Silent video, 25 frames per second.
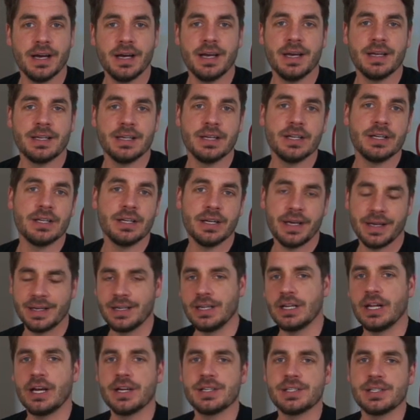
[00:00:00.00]

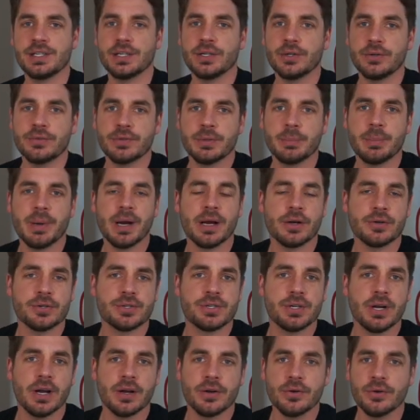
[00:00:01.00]
analyzing of the Paco
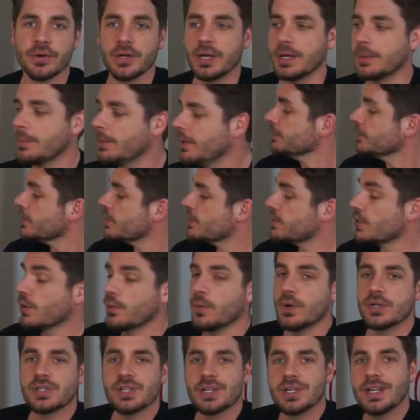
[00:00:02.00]
Ŝako game. So it
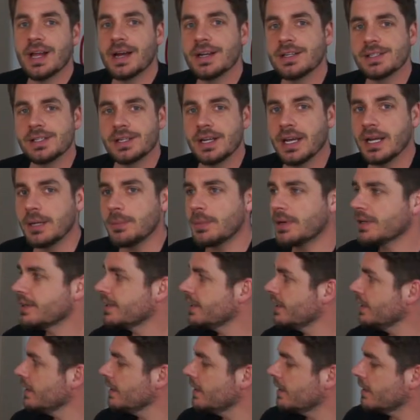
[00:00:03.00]
was a nice game, I
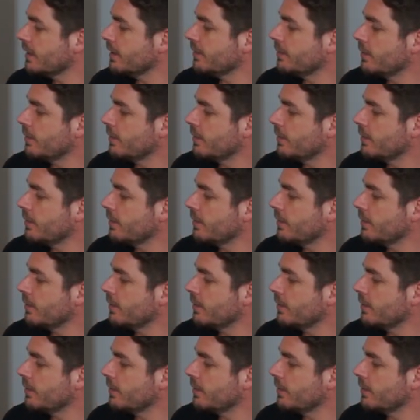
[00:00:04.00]
think.